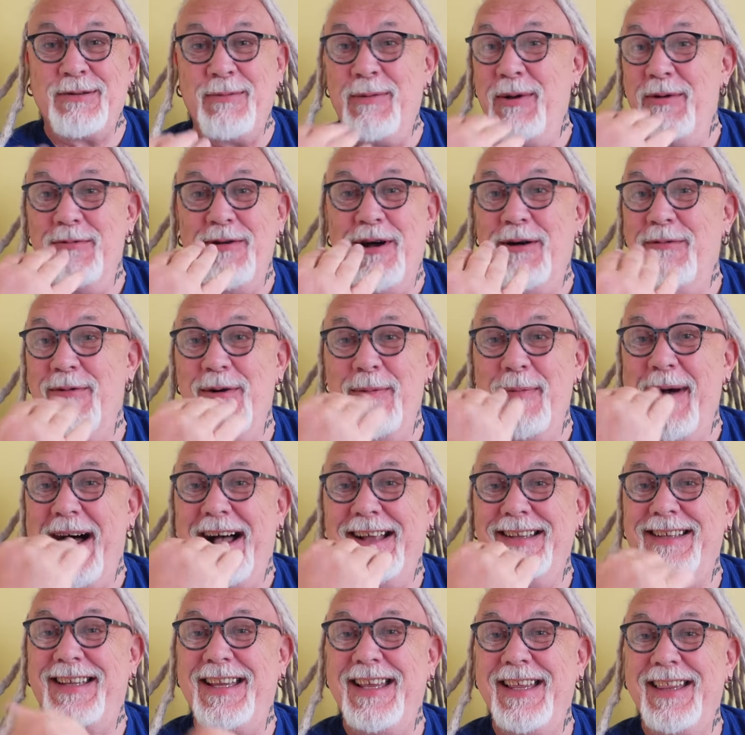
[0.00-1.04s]
Something wrong with
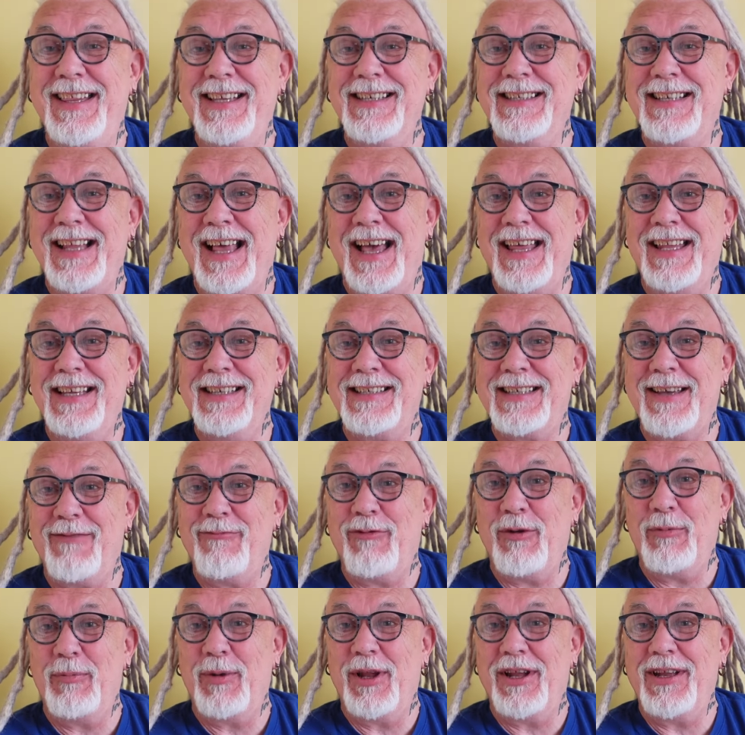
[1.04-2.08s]
my teeth. It's like this
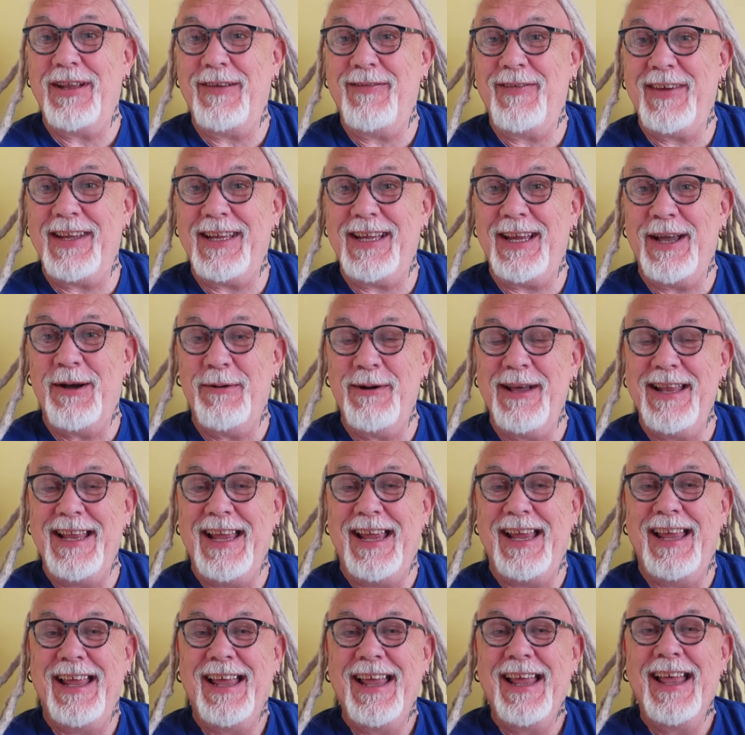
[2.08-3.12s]
every bloody video,
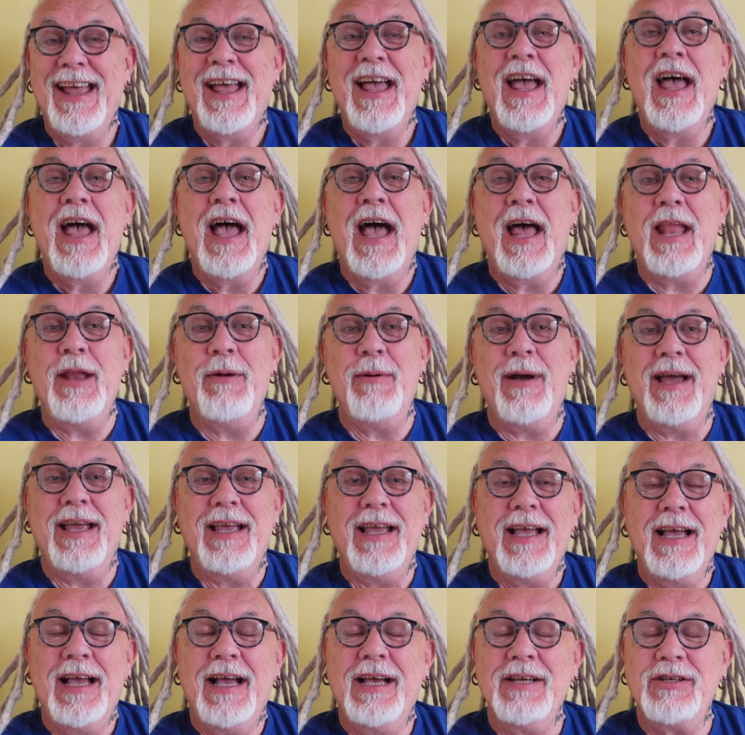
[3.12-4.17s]
isn't it?
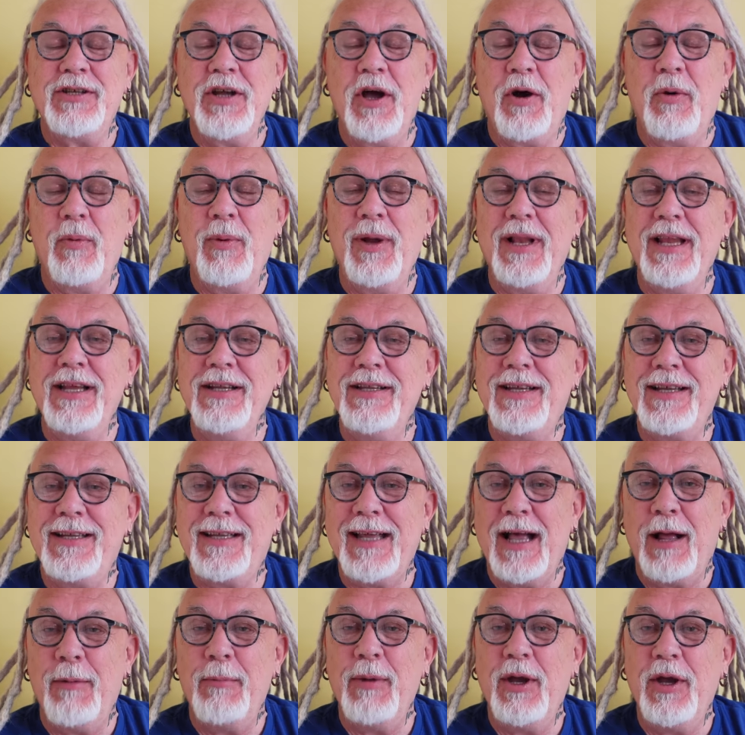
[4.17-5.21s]
Anyway, he's not willing to
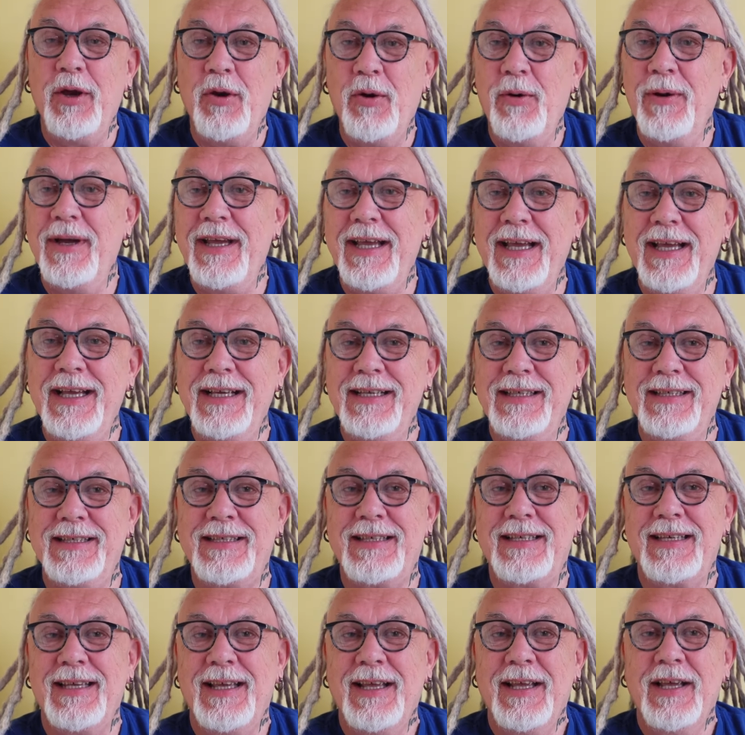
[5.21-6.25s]
tell me who he
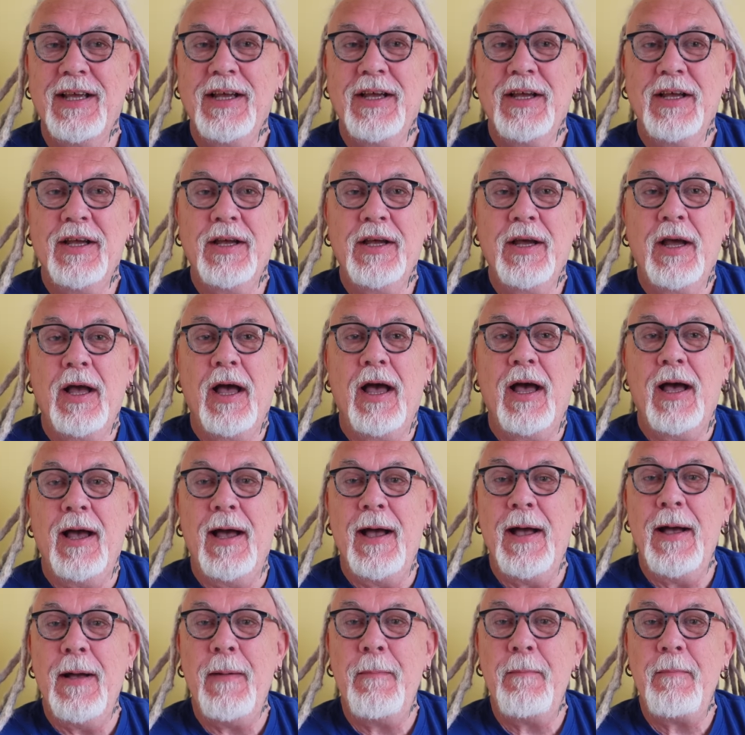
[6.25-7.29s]
is,
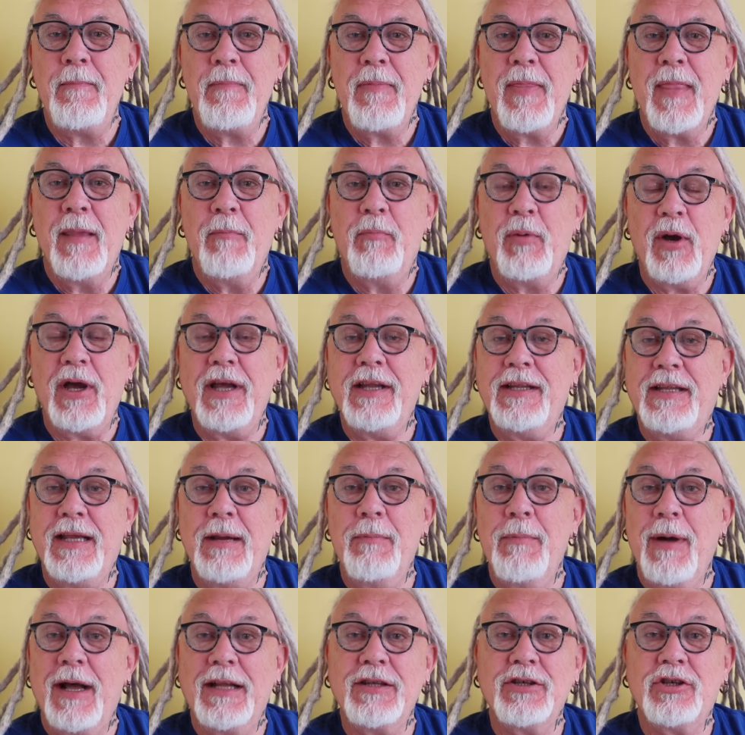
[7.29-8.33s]
um, but he
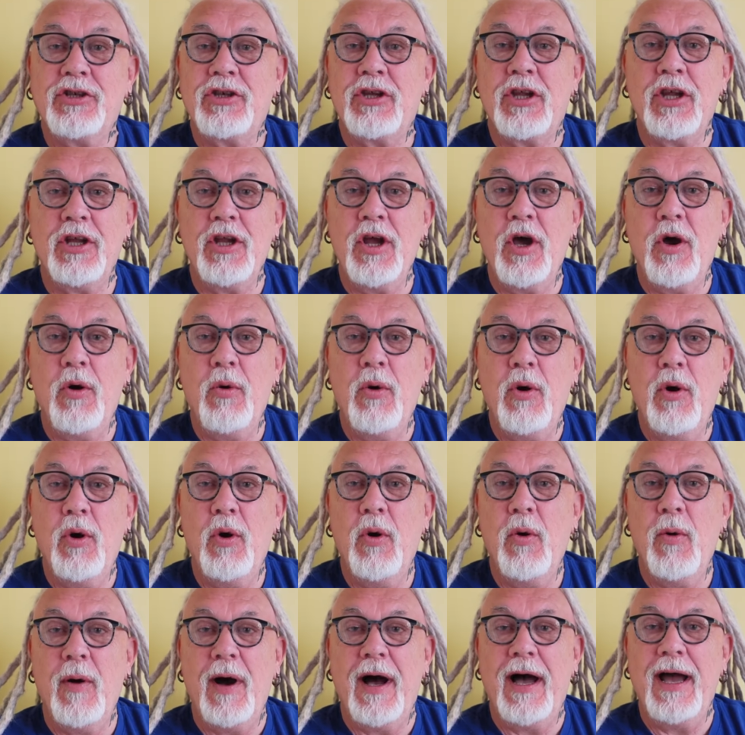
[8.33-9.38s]
demands to know
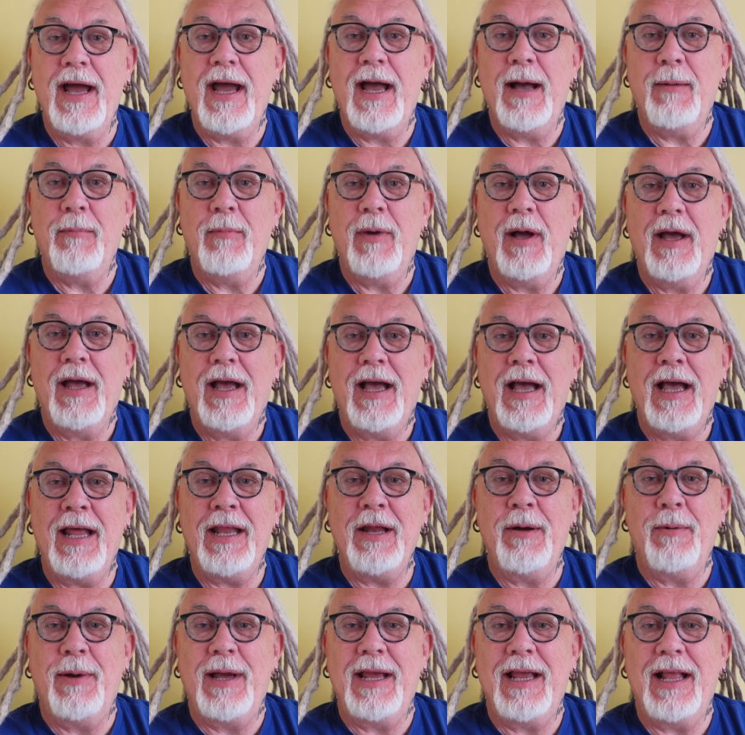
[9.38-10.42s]
who I am.
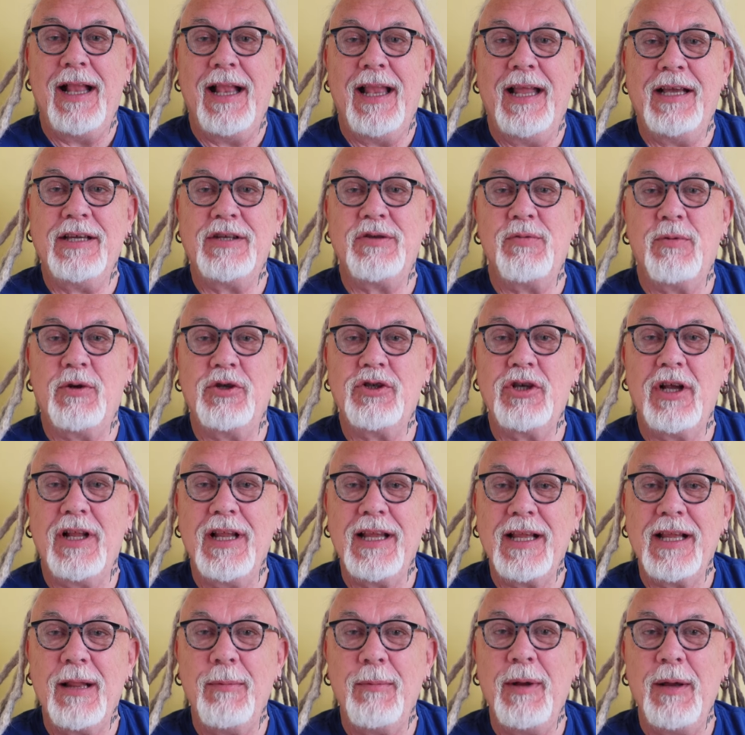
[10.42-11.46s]
Anyway, let's watch a
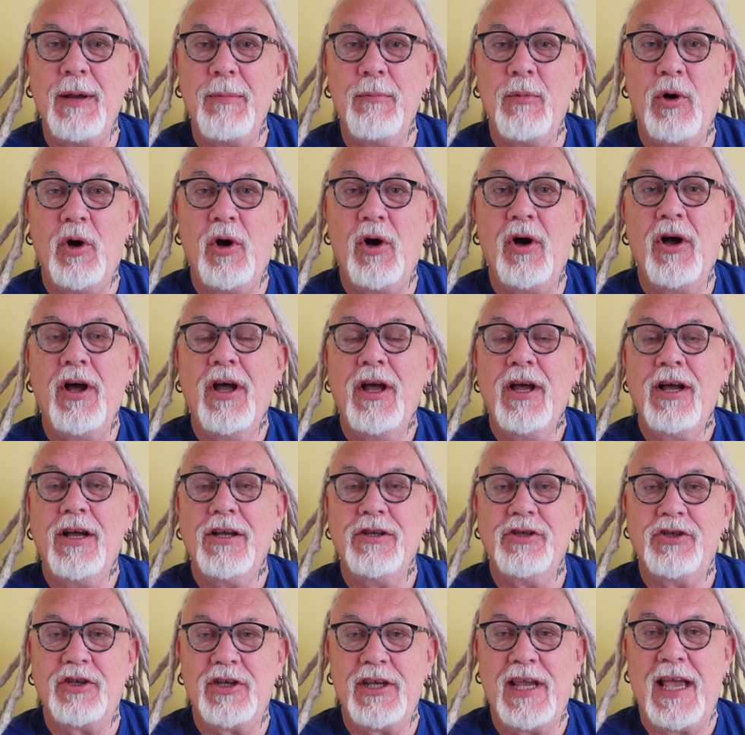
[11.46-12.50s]
little bit more
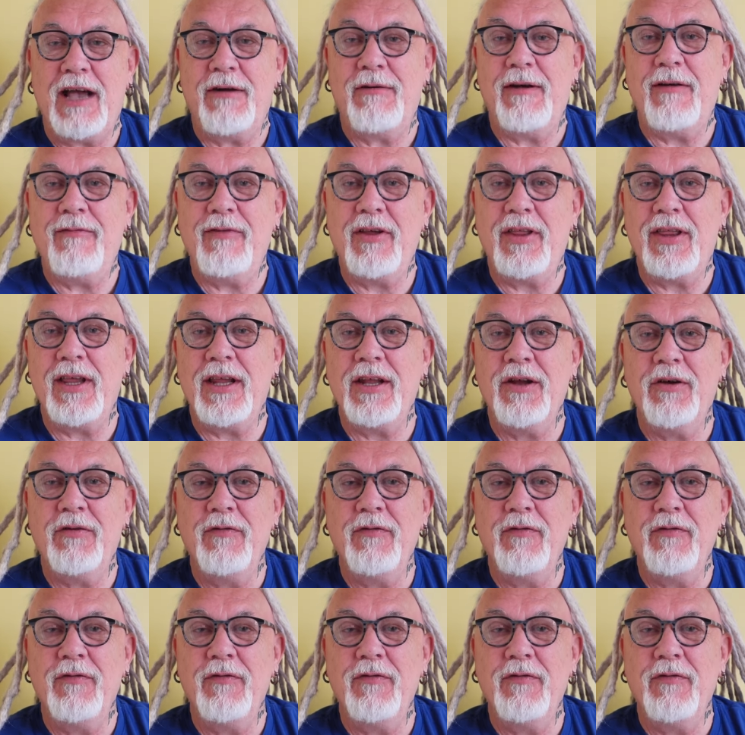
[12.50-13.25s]
and see how everything